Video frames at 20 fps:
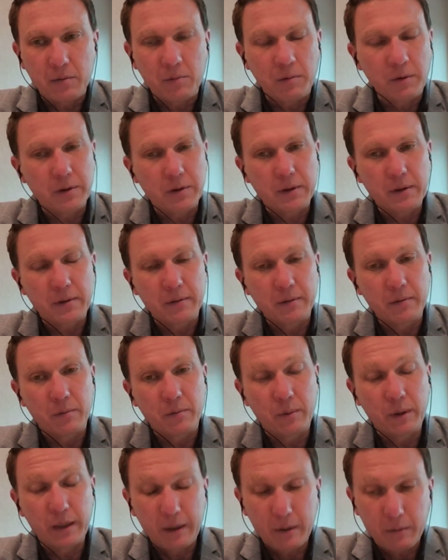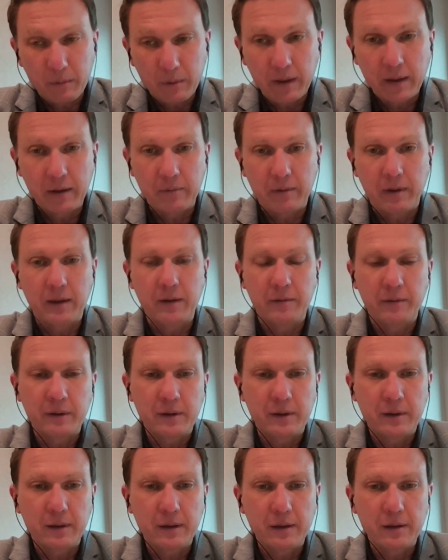what's really, really
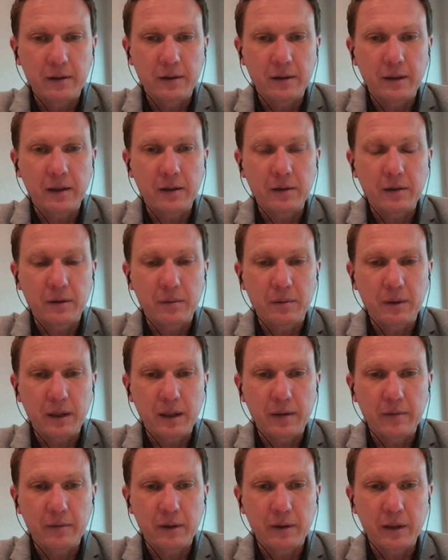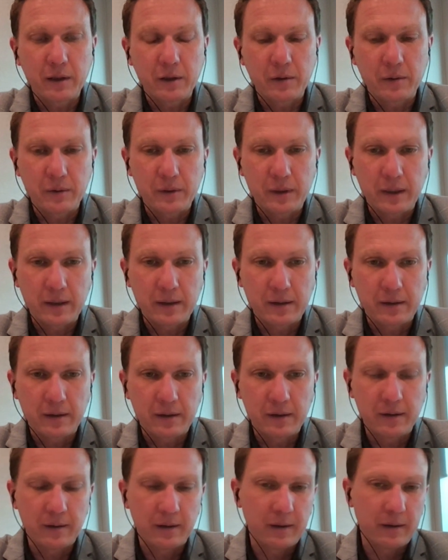relevant in a disaster recovery context
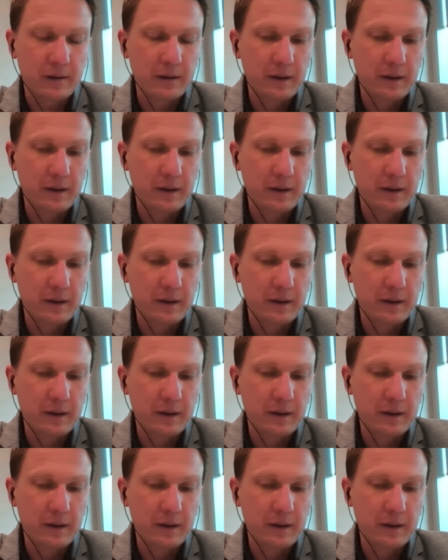is